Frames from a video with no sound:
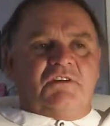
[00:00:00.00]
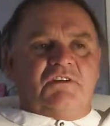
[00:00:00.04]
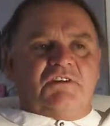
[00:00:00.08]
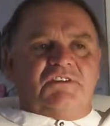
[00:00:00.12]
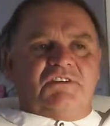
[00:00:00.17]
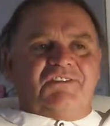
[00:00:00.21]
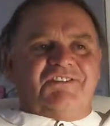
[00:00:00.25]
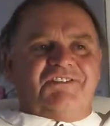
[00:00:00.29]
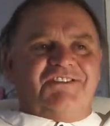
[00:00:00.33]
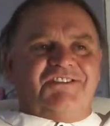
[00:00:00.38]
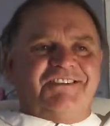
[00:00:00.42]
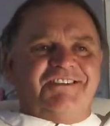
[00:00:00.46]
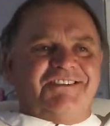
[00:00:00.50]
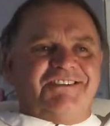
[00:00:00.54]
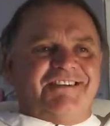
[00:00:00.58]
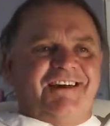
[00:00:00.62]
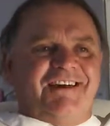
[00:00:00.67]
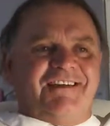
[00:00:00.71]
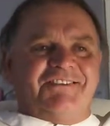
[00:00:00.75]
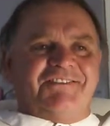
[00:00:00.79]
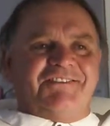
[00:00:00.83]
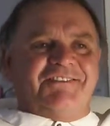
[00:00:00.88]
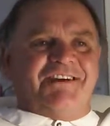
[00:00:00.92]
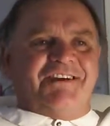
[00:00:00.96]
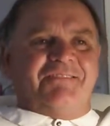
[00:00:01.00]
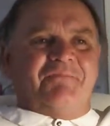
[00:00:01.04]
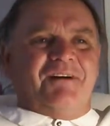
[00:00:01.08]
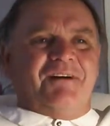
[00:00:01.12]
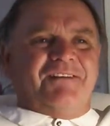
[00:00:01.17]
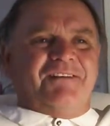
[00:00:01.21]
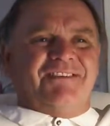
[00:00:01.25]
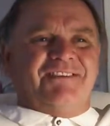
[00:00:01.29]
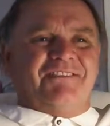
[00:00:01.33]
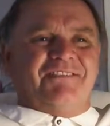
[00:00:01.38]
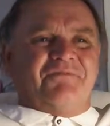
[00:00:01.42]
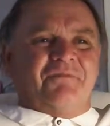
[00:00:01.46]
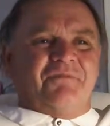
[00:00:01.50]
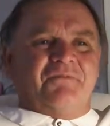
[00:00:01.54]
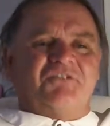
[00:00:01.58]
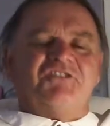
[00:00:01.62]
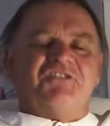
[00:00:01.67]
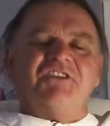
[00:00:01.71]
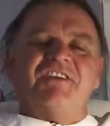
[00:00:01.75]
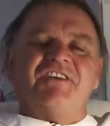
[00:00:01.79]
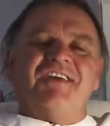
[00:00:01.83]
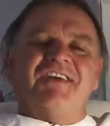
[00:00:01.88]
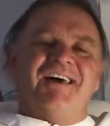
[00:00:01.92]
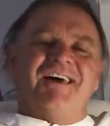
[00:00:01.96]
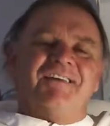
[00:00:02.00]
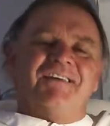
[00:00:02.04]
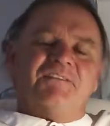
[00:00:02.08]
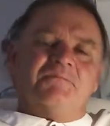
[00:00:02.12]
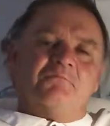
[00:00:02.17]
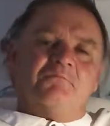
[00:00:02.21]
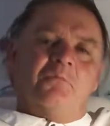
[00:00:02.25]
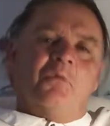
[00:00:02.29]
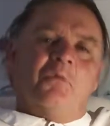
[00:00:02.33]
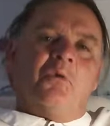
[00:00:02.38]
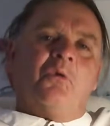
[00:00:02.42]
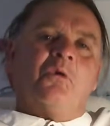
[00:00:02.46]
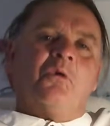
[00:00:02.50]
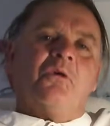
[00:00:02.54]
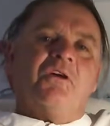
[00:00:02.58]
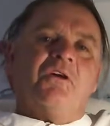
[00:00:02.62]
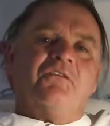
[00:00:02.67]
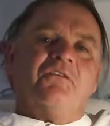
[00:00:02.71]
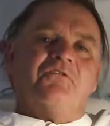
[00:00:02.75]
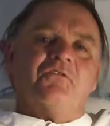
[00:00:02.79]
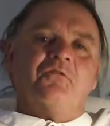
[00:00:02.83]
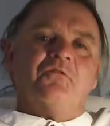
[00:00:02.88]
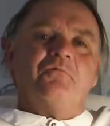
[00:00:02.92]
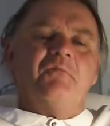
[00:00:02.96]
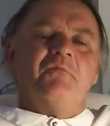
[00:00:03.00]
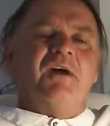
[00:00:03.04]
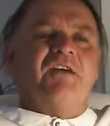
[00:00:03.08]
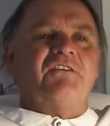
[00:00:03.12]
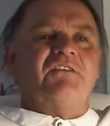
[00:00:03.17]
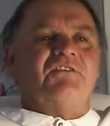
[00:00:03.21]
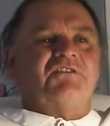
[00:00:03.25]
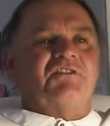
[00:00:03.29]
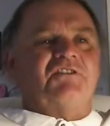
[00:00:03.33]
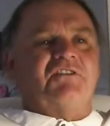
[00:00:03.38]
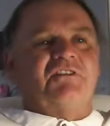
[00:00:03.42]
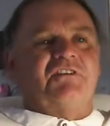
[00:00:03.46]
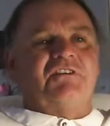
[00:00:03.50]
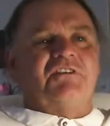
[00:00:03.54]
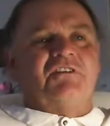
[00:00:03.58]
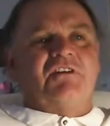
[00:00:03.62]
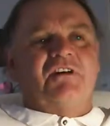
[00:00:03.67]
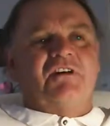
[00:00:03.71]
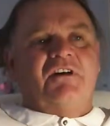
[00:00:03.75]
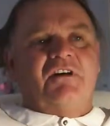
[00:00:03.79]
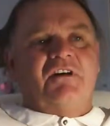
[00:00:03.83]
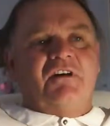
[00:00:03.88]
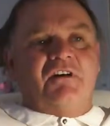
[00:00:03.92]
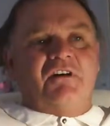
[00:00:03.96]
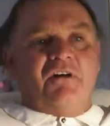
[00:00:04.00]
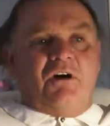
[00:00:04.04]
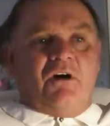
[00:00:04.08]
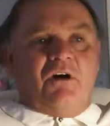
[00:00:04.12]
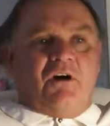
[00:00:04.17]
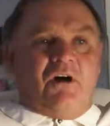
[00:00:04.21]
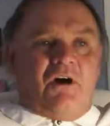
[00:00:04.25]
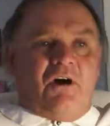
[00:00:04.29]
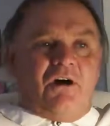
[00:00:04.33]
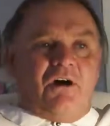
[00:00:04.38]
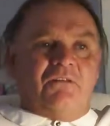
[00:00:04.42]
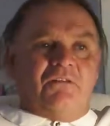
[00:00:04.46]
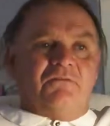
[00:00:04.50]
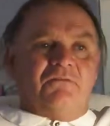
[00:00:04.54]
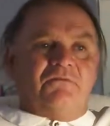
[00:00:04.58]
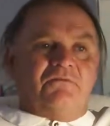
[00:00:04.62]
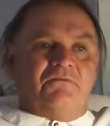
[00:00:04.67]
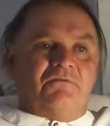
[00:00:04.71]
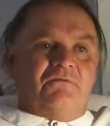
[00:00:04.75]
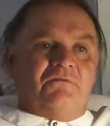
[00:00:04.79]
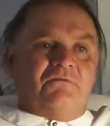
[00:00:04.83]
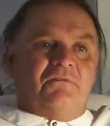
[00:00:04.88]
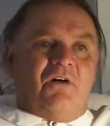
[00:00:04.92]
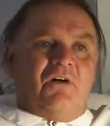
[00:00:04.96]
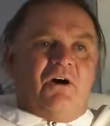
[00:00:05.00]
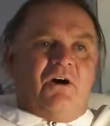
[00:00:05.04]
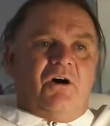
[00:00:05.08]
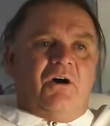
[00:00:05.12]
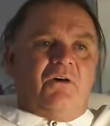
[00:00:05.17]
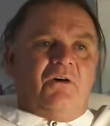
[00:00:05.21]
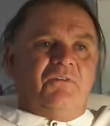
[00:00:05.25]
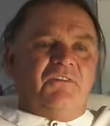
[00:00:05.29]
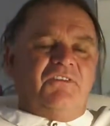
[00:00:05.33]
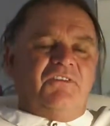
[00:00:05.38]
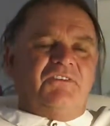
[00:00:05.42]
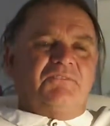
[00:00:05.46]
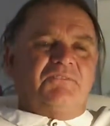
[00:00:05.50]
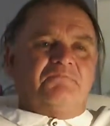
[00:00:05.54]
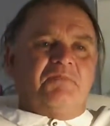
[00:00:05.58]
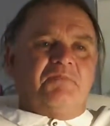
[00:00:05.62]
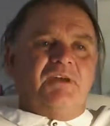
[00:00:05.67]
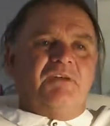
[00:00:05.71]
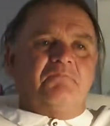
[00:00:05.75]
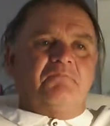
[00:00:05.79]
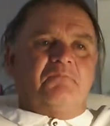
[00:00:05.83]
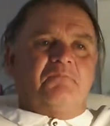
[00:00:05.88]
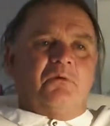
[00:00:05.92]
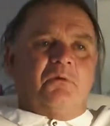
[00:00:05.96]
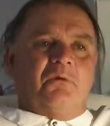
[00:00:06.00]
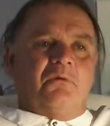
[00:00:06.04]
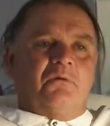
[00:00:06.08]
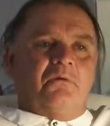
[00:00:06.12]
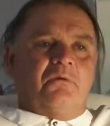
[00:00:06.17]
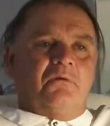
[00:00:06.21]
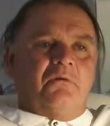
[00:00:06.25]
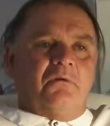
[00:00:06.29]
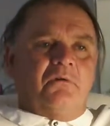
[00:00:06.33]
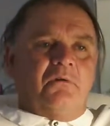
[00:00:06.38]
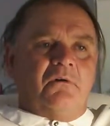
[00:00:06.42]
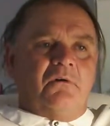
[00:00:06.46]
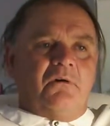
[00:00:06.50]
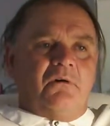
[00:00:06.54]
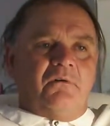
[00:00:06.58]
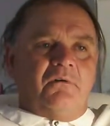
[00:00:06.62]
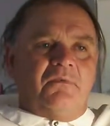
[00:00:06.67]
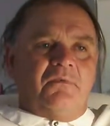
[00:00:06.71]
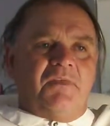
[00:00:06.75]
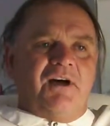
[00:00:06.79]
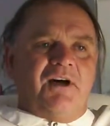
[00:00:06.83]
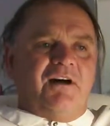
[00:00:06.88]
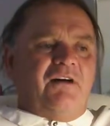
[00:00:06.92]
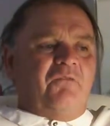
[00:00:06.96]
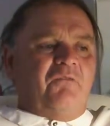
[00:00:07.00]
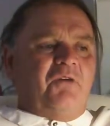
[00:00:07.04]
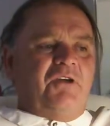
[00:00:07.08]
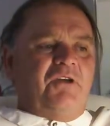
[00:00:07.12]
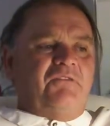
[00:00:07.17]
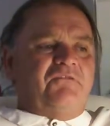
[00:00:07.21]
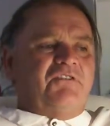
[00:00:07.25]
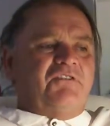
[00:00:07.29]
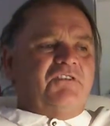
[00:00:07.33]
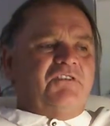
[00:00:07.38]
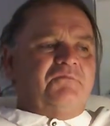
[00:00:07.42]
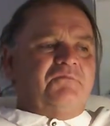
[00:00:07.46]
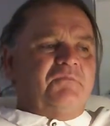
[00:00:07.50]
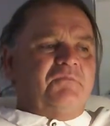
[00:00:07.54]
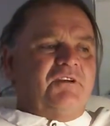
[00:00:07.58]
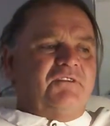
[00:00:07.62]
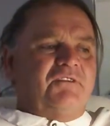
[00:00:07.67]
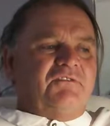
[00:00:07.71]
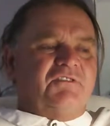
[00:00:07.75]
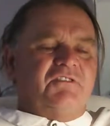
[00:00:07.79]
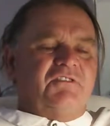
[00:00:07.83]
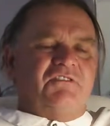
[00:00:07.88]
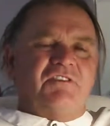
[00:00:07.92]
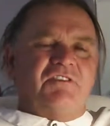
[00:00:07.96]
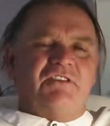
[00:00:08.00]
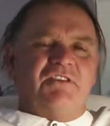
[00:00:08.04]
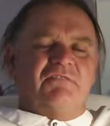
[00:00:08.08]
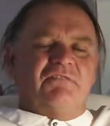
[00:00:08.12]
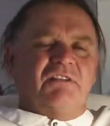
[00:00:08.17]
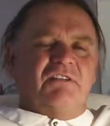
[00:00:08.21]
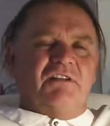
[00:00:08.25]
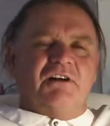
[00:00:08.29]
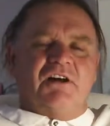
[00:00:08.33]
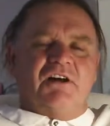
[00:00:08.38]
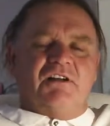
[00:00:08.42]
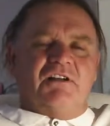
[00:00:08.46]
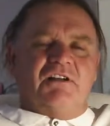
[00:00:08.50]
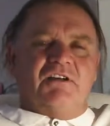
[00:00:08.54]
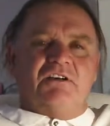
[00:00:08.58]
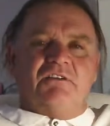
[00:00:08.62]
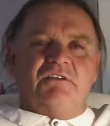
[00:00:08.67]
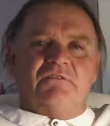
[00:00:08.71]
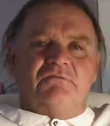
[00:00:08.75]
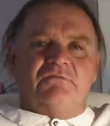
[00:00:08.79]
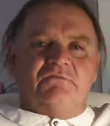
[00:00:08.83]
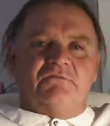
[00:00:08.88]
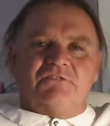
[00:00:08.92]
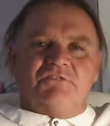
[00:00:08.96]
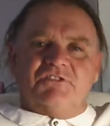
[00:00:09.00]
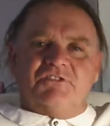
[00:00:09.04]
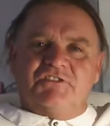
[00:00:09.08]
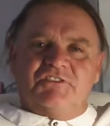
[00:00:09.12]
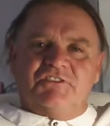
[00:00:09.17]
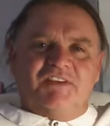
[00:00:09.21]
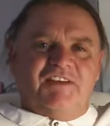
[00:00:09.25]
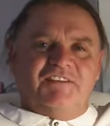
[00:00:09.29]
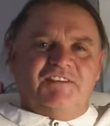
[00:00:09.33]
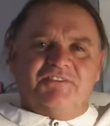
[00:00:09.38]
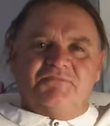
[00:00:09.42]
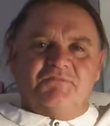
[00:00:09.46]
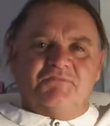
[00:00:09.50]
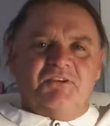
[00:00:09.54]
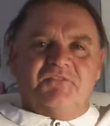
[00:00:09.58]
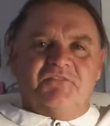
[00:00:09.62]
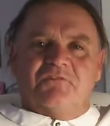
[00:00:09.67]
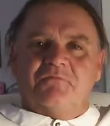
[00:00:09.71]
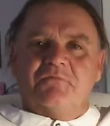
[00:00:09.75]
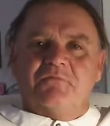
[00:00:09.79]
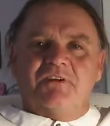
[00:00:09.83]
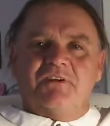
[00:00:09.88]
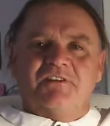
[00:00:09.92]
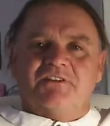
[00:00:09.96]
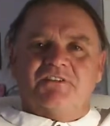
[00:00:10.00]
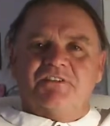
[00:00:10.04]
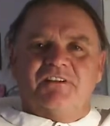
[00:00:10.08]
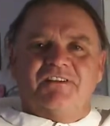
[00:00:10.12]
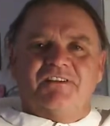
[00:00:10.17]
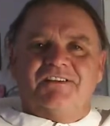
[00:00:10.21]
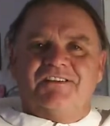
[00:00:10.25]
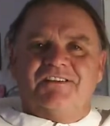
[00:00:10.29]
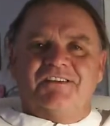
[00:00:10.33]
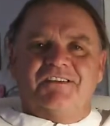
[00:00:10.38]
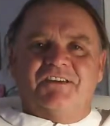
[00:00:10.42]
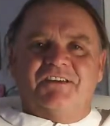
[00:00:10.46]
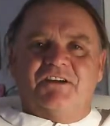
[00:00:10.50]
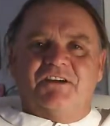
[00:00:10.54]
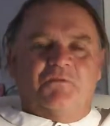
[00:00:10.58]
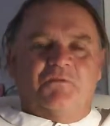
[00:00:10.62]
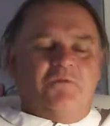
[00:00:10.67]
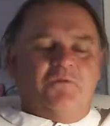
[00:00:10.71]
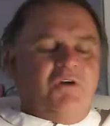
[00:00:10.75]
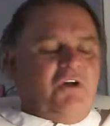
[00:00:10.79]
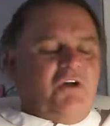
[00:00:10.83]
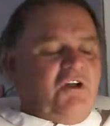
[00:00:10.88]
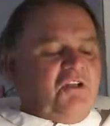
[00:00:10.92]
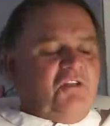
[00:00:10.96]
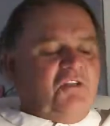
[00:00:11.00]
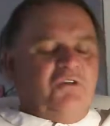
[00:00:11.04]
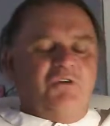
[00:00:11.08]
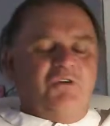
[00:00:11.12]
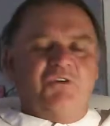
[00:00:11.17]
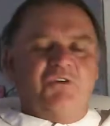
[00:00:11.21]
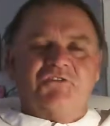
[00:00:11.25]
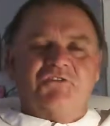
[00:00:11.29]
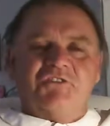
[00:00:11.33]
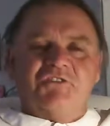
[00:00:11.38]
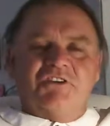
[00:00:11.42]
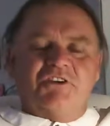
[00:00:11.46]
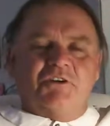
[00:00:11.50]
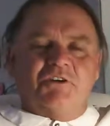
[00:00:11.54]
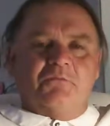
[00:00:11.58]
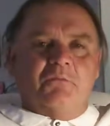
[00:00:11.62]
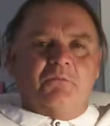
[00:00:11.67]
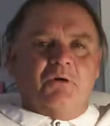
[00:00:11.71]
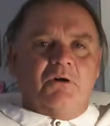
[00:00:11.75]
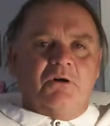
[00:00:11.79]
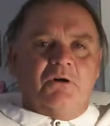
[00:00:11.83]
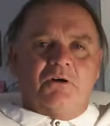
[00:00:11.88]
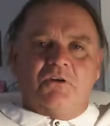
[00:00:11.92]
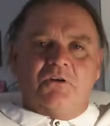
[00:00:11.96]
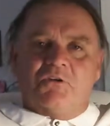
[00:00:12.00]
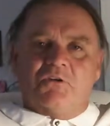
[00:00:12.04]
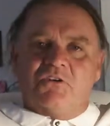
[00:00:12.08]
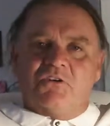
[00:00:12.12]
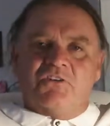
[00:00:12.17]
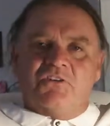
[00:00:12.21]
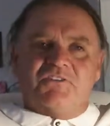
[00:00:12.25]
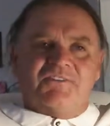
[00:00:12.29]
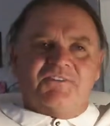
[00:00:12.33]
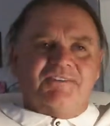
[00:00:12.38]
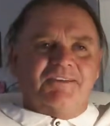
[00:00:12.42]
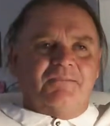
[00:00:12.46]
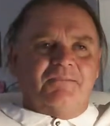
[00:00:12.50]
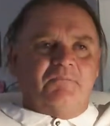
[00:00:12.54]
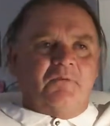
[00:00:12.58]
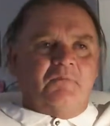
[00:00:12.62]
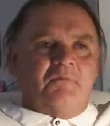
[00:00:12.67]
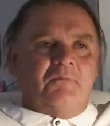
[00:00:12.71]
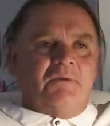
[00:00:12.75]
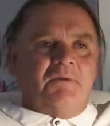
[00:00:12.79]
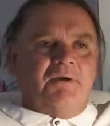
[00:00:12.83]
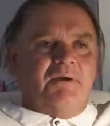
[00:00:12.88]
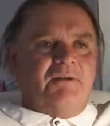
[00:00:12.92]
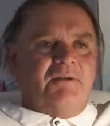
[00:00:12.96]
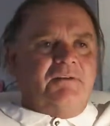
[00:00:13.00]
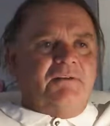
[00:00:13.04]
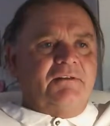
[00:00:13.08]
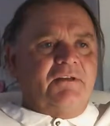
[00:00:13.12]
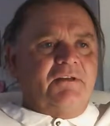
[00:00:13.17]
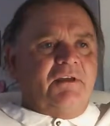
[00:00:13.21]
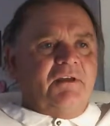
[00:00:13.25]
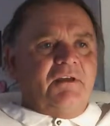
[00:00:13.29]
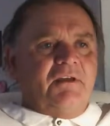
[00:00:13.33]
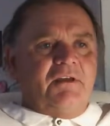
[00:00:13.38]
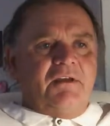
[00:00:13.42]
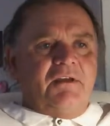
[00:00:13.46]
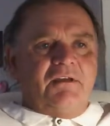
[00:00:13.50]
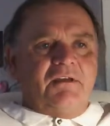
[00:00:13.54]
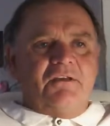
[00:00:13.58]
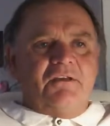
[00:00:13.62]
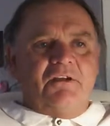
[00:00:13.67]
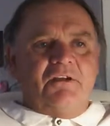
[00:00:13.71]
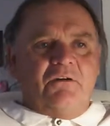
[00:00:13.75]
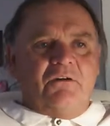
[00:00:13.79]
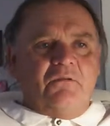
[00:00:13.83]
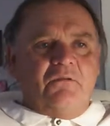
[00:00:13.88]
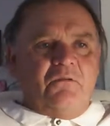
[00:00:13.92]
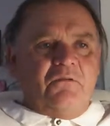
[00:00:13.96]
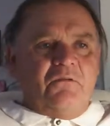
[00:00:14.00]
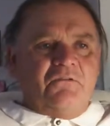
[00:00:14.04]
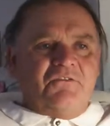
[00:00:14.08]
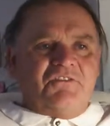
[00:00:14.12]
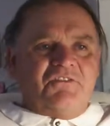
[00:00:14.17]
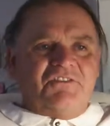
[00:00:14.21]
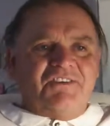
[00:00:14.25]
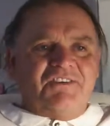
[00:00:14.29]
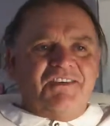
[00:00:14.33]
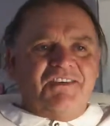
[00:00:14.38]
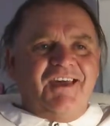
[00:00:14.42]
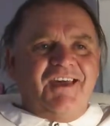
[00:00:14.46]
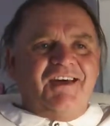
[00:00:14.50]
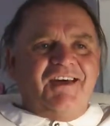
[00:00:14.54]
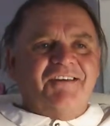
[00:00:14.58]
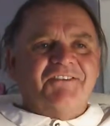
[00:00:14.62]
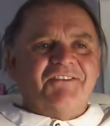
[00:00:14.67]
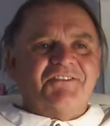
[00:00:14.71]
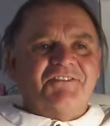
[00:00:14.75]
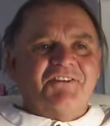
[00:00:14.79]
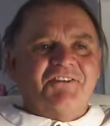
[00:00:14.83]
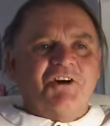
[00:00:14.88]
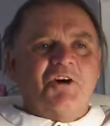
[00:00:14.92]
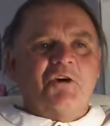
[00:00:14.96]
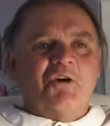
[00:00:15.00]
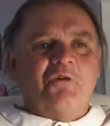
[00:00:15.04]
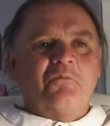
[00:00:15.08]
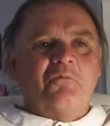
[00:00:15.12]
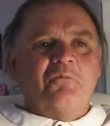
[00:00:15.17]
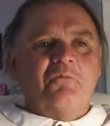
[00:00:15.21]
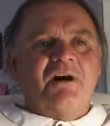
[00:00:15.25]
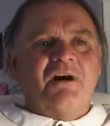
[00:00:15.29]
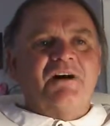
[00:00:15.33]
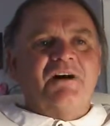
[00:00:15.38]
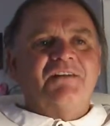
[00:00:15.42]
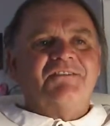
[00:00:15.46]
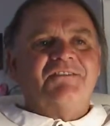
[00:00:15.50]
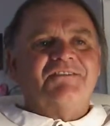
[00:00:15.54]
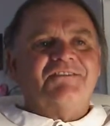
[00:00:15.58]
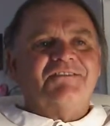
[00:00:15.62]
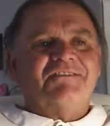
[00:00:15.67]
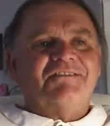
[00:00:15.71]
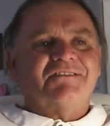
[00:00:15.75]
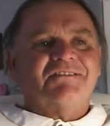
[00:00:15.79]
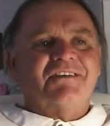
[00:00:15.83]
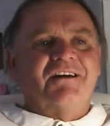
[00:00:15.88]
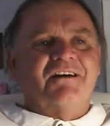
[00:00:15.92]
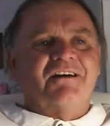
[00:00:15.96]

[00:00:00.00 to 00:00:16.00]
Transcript: She's got so much information. She has more information on all these people that we just mentioned. Dean Milano, she has information on him. Louis Engelberg, Chris Hempelman. She has so much.